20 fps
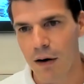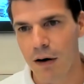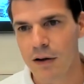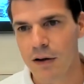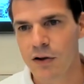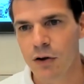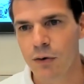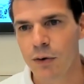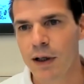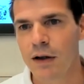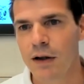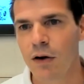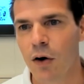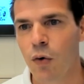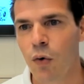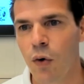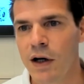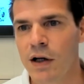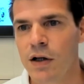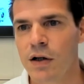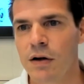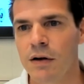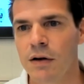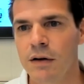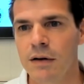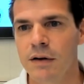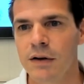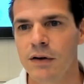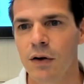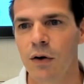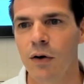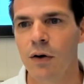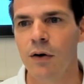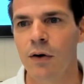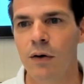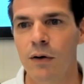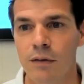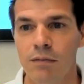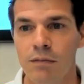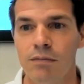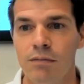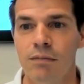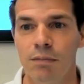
answering the question, so